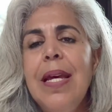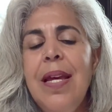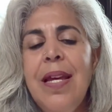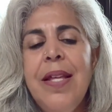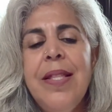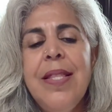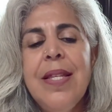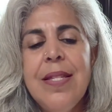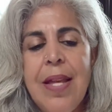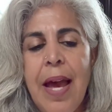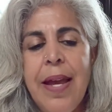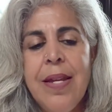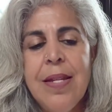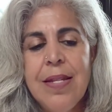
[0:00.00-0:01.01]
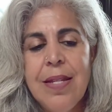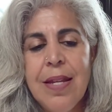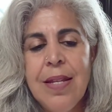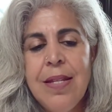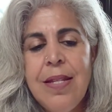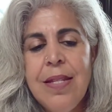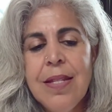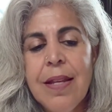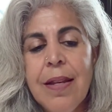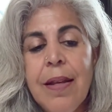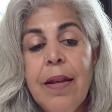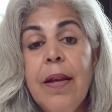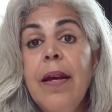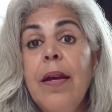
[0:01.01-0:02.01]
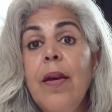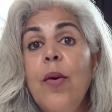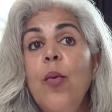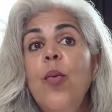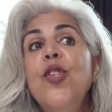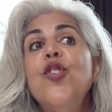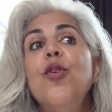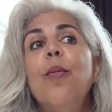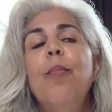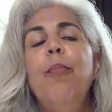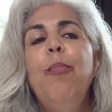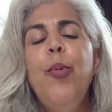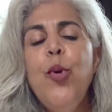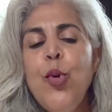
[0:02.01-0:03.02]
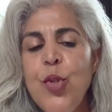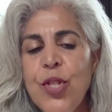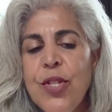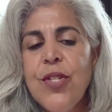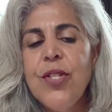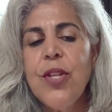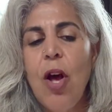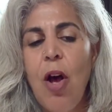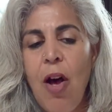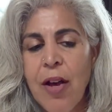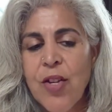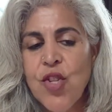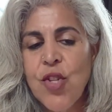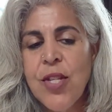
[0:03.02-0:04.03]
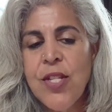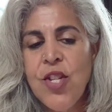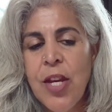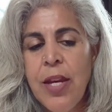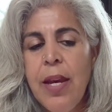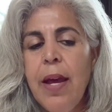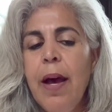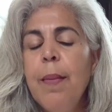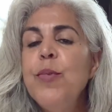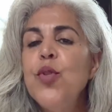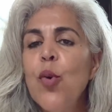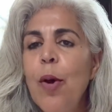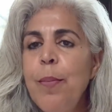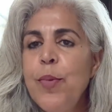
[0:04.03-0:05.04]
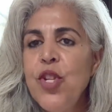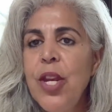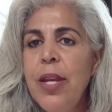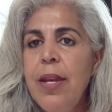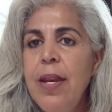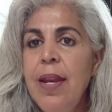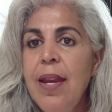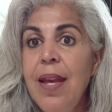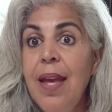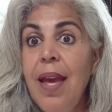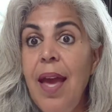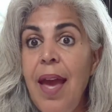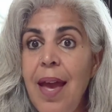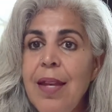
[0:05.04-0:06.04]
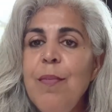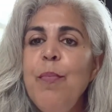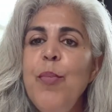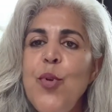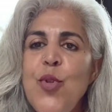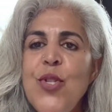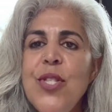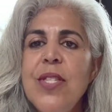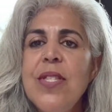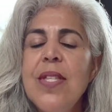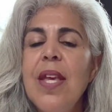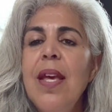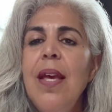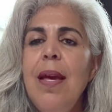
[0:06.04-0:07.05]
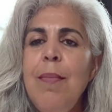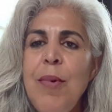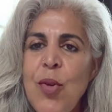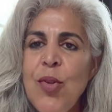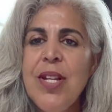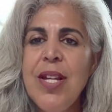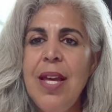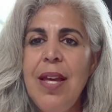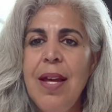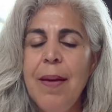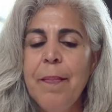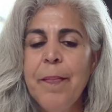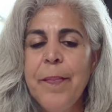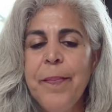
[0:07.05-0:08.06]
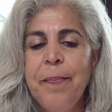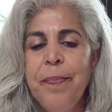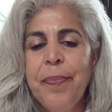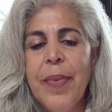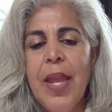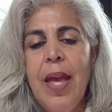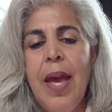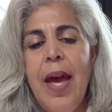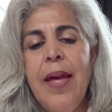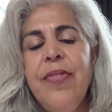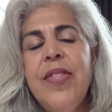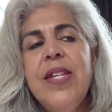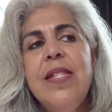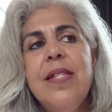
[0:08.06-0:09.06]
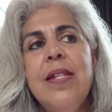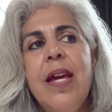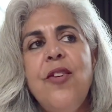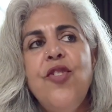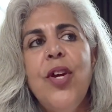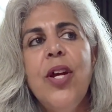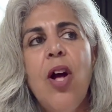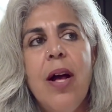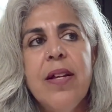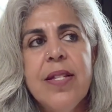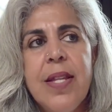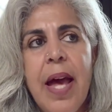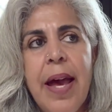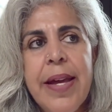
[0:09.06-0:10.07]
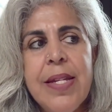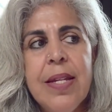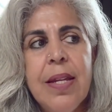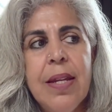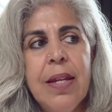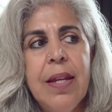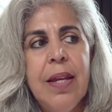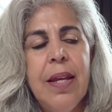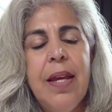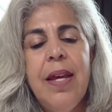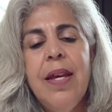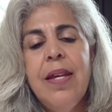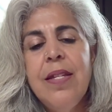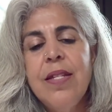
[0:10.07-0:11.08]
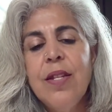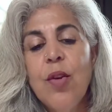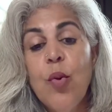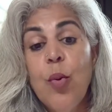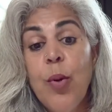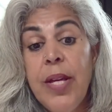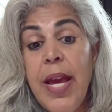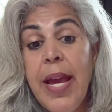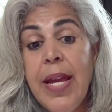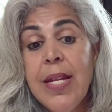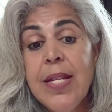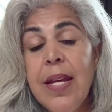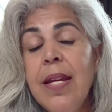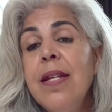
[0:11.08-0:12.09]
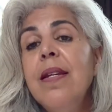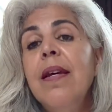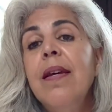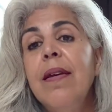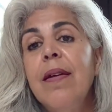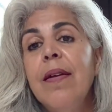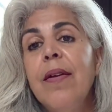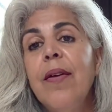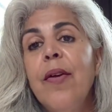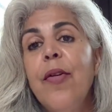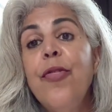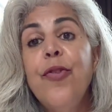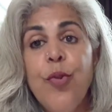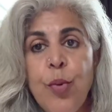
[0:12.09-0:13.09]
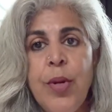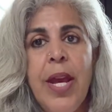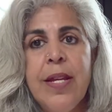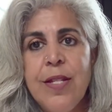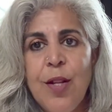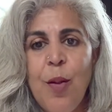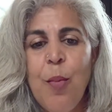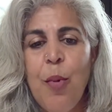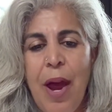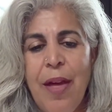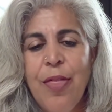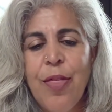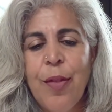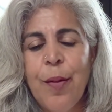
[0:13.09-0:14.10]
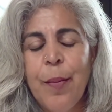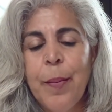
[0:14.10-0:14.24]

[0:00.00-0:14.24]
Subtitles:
in the sinuses, which boosts oxygen absorption and boosts immunity. And this nitric oxide is created through nasal breath.